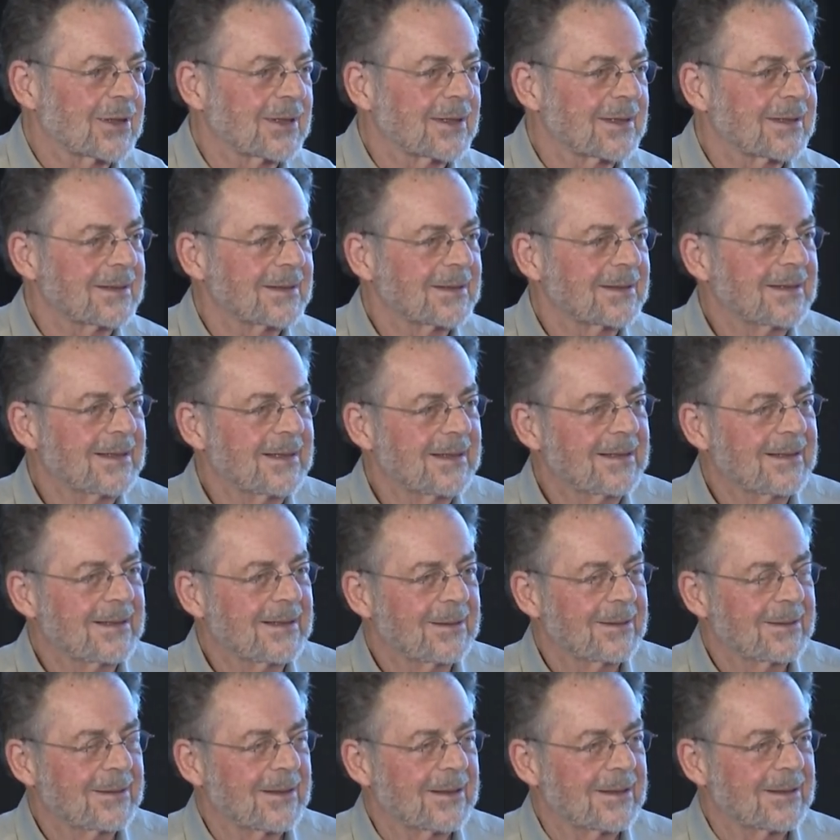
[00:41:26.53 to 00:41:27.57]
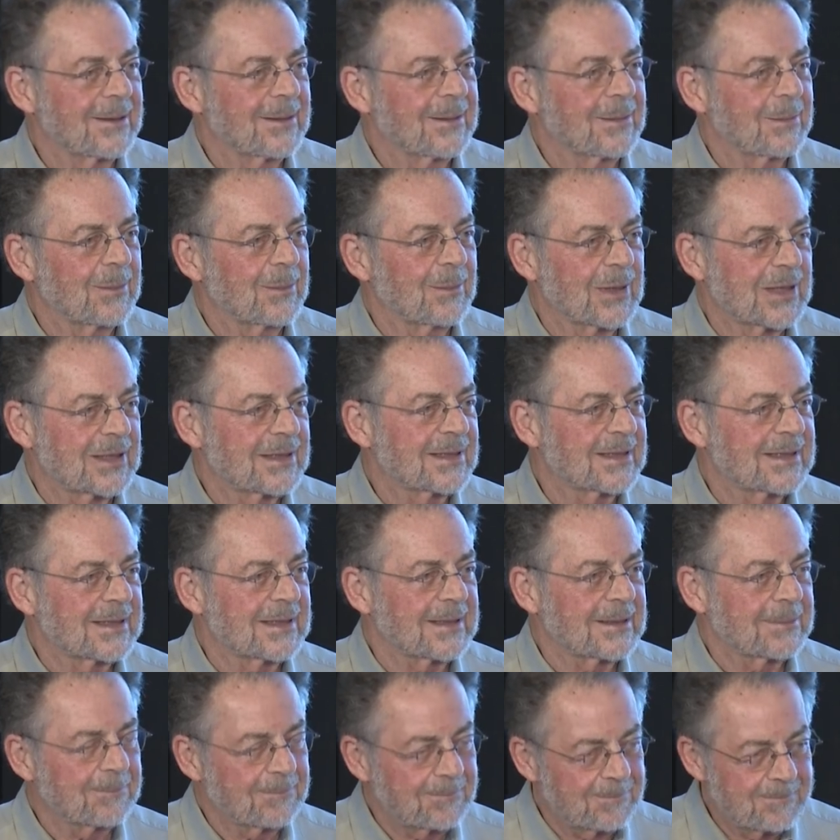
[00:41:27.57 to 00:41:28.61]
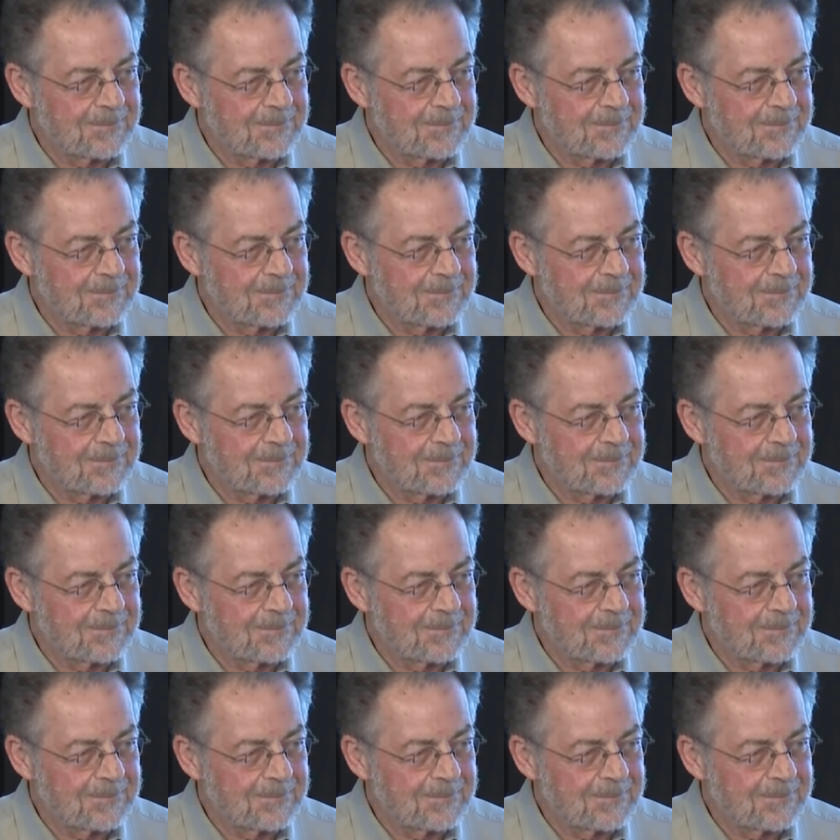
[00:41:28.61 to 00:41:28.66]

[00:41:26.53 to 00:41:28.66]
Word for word: uh, uh, but um,